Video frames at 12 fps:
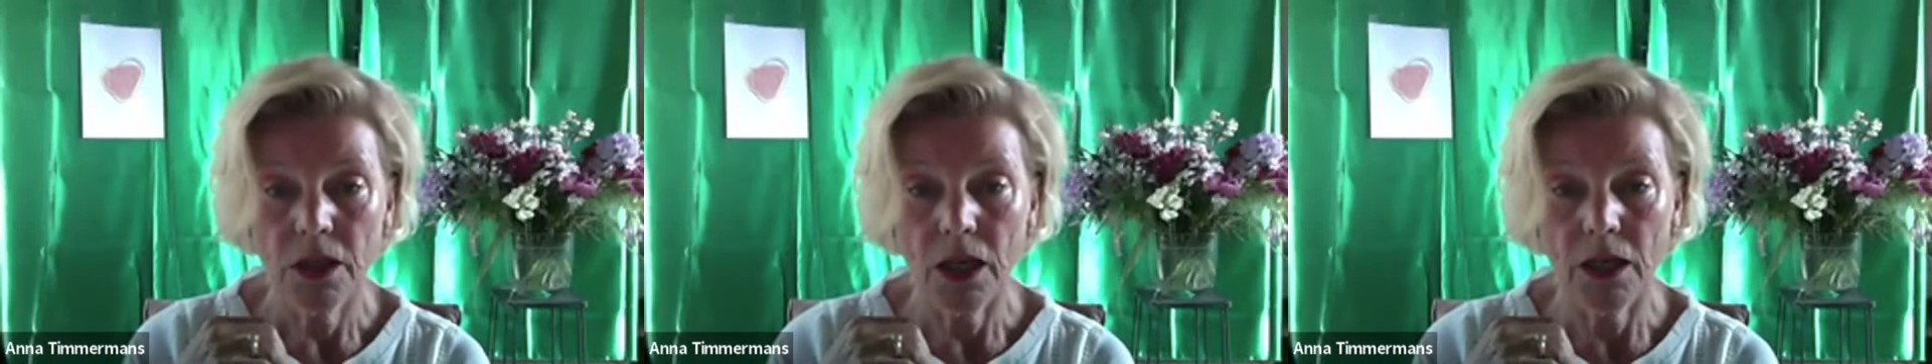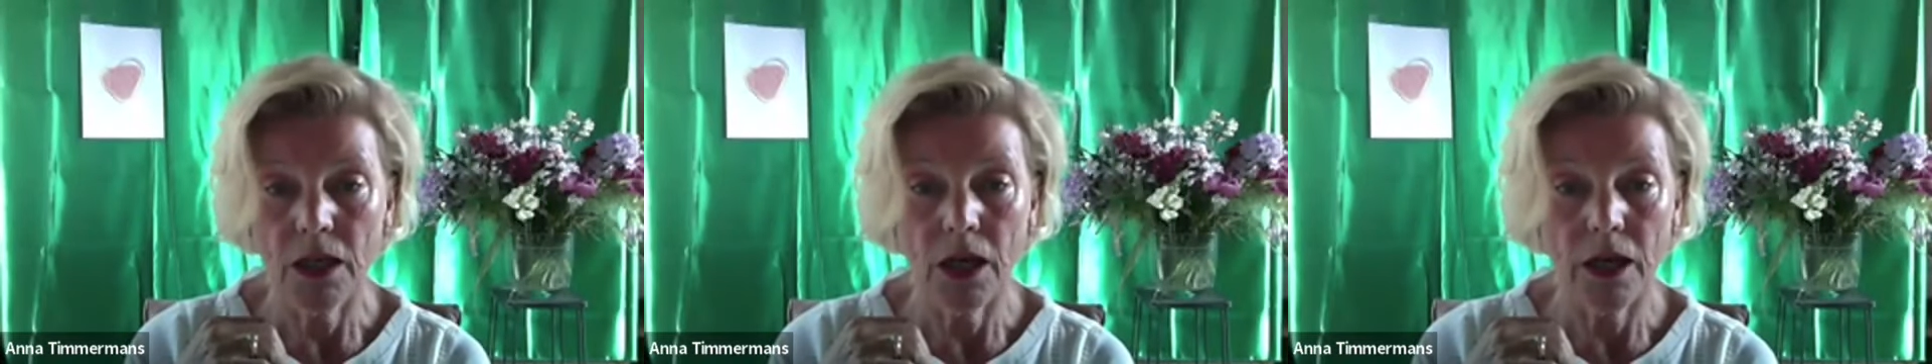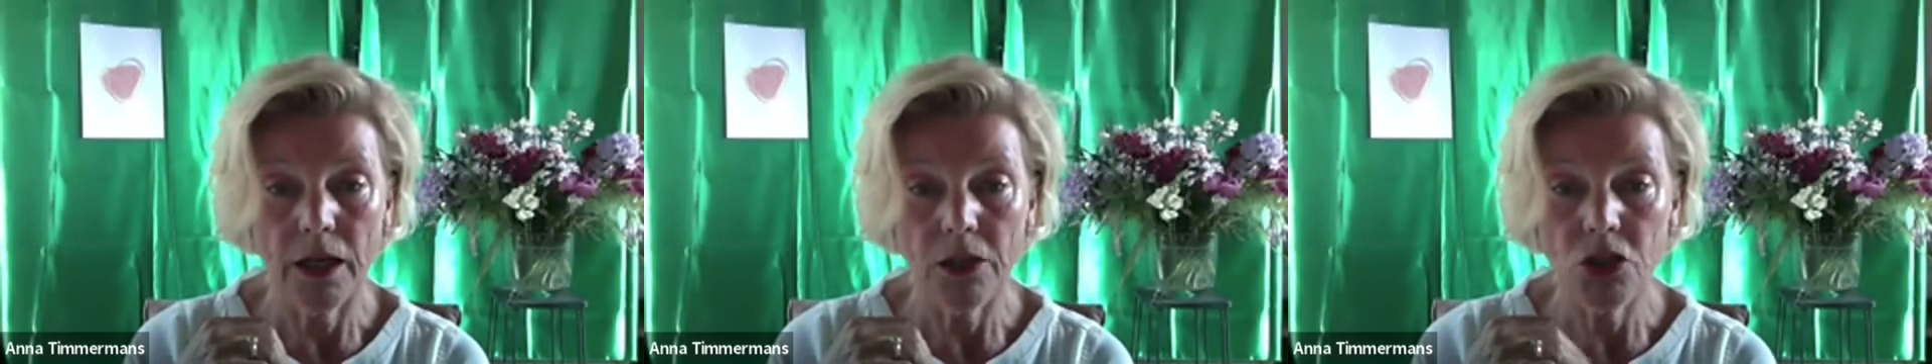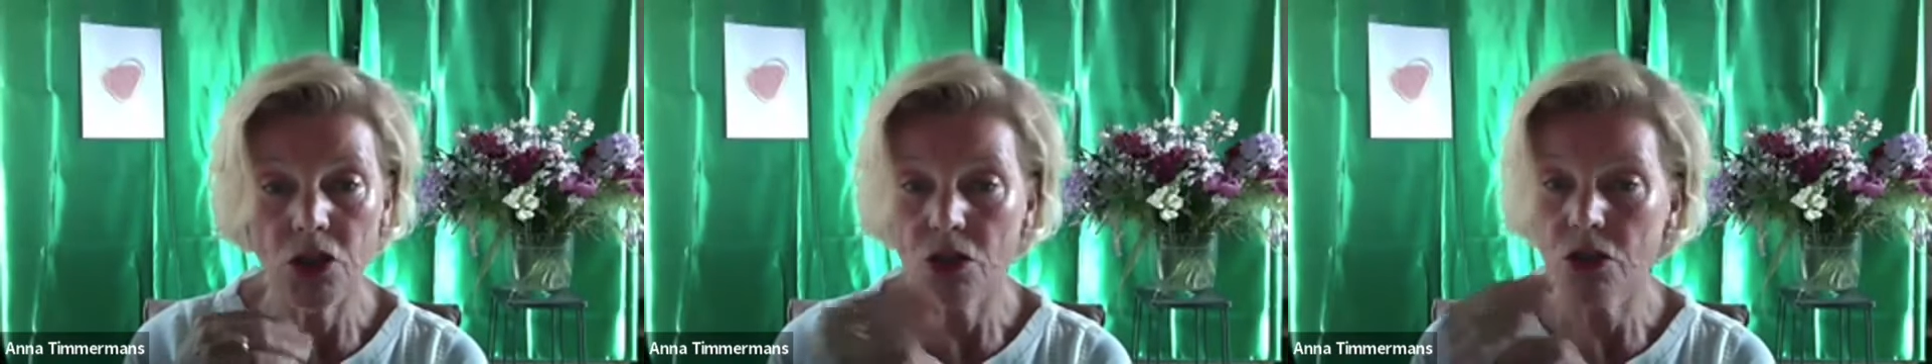And I
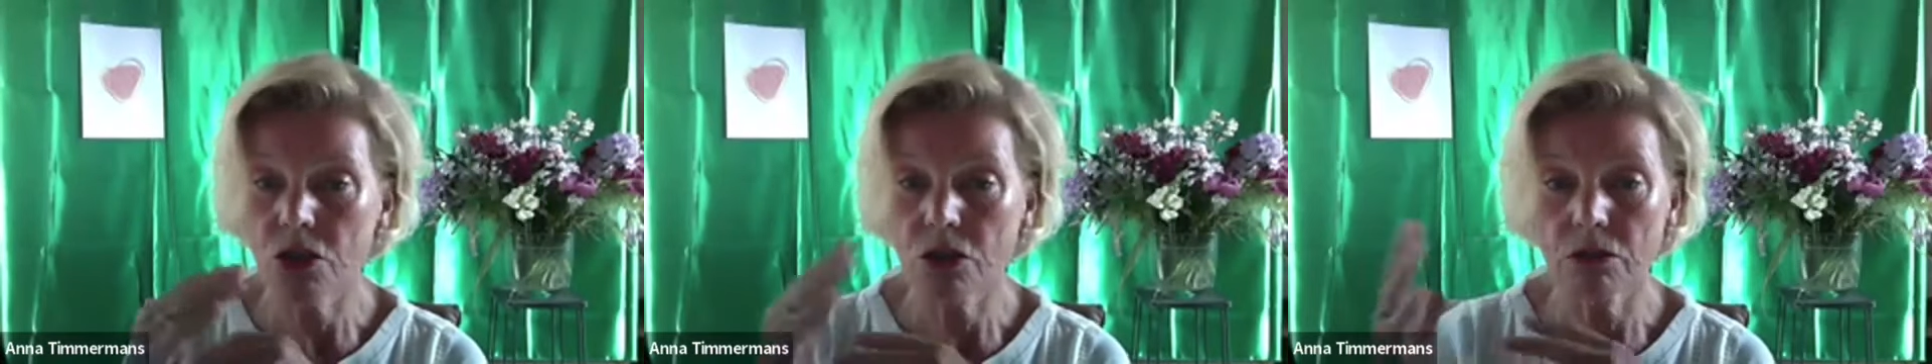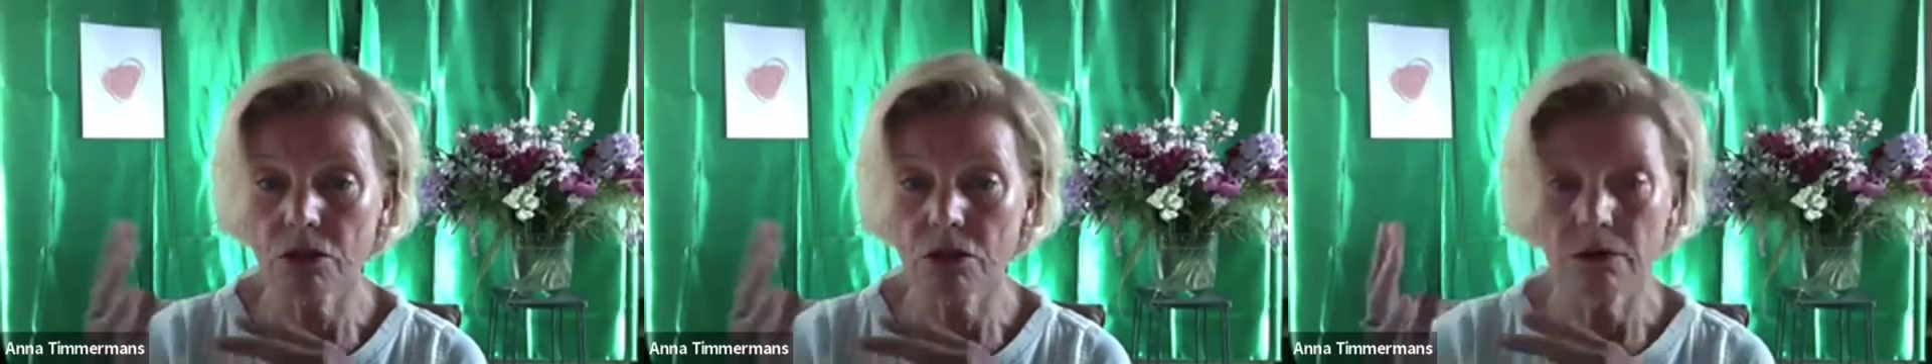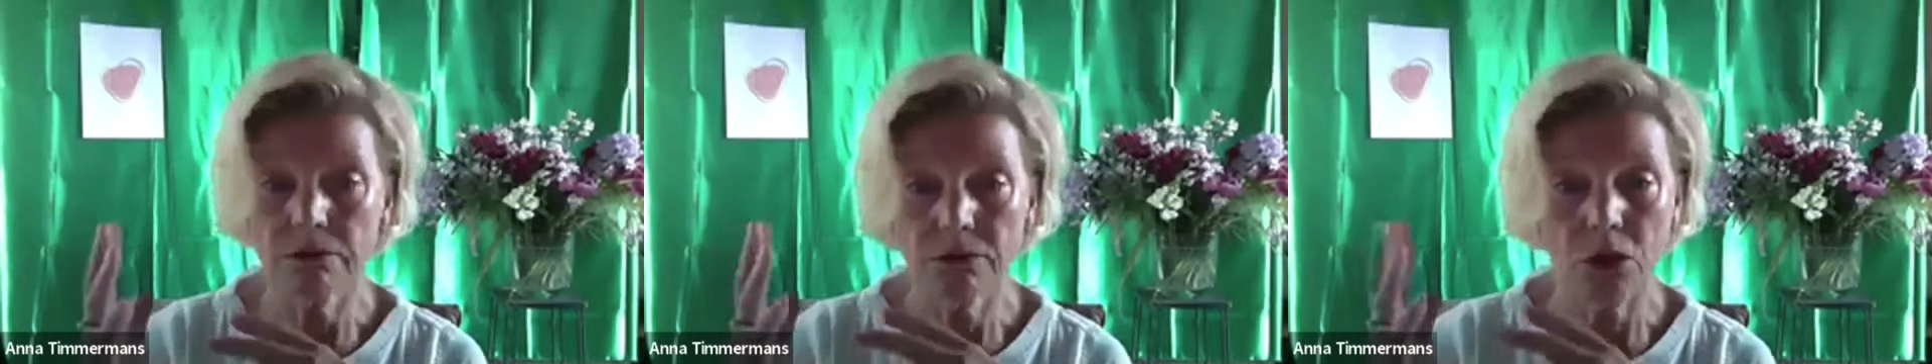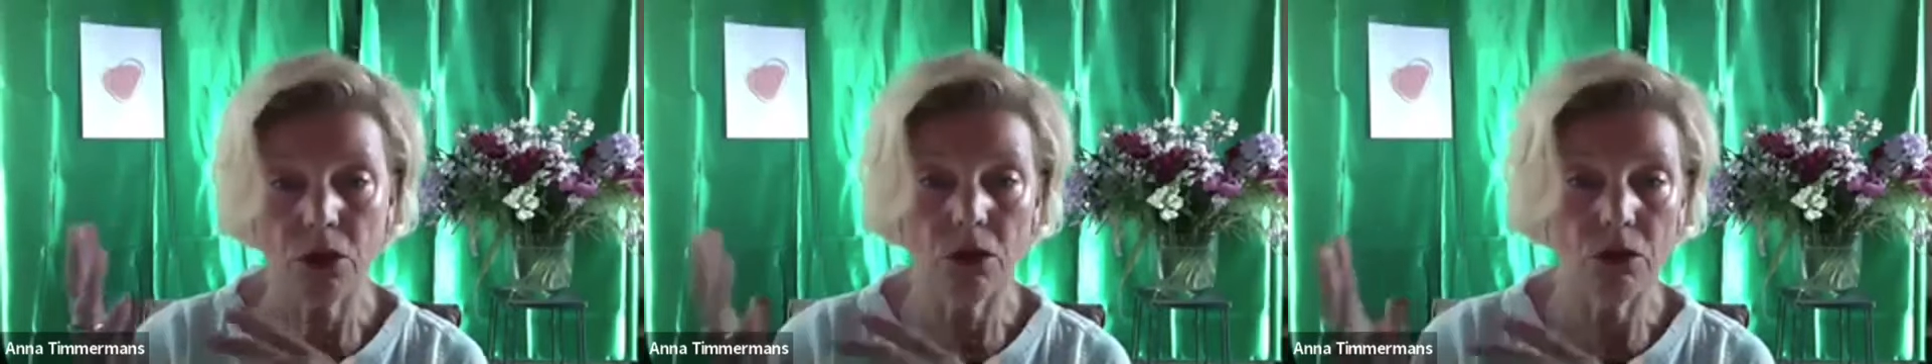just
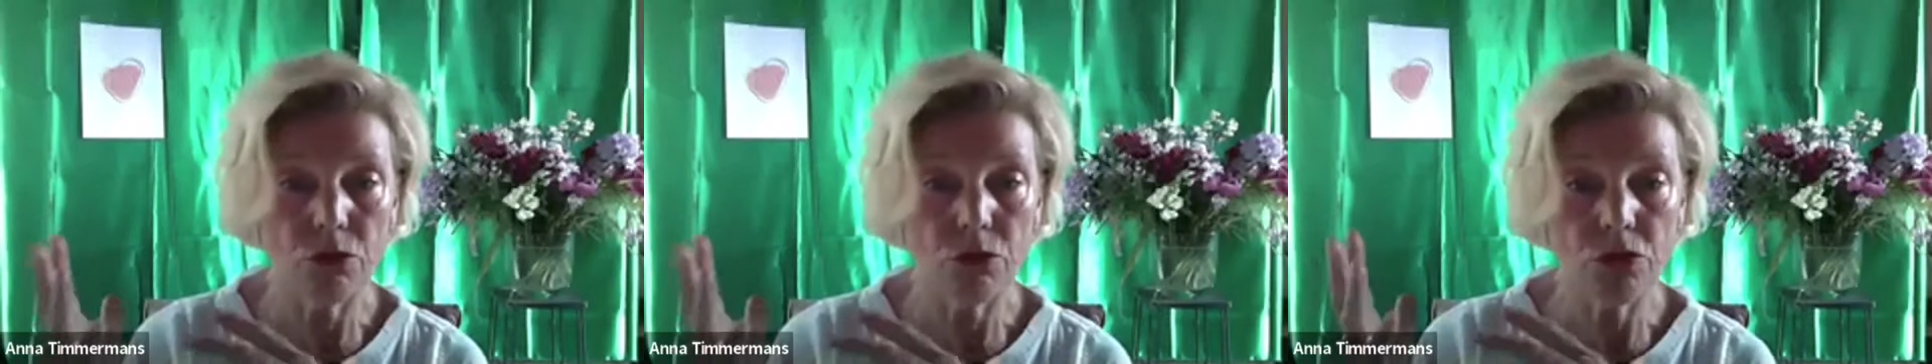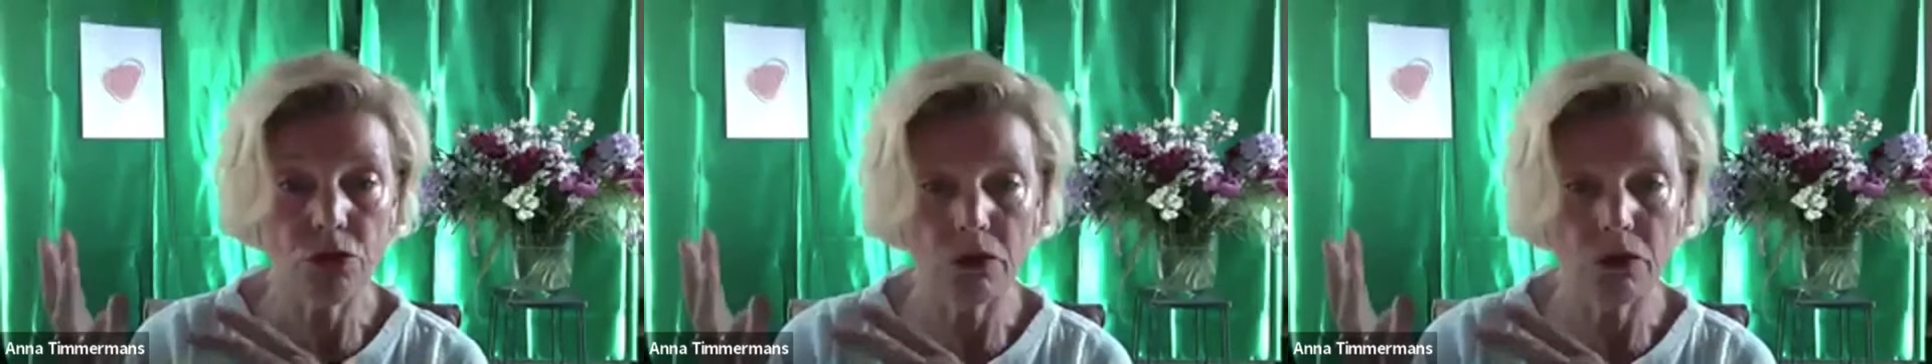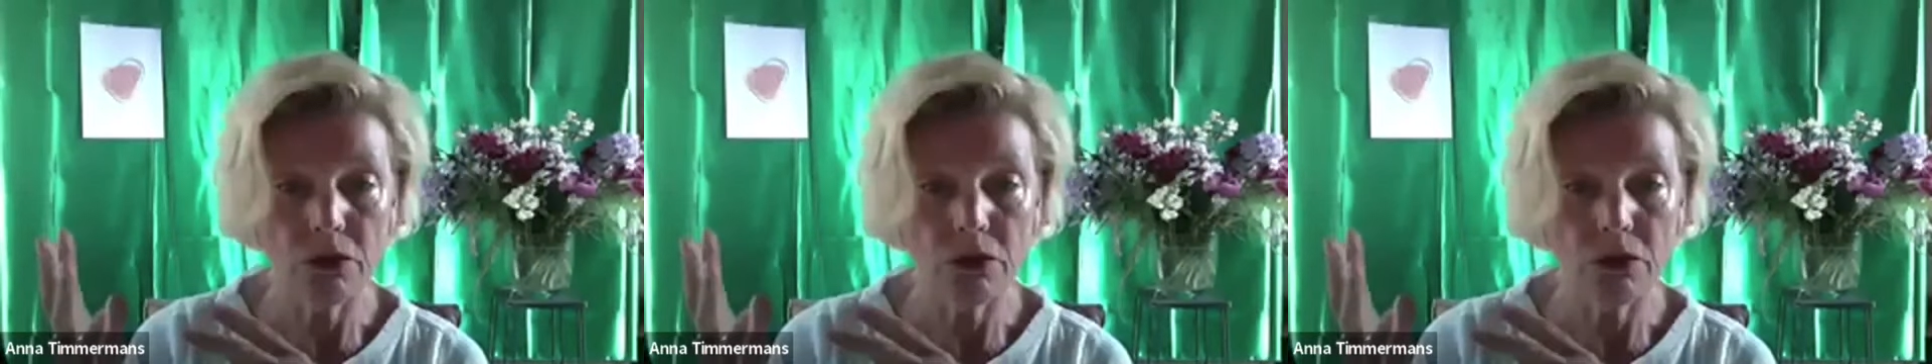closed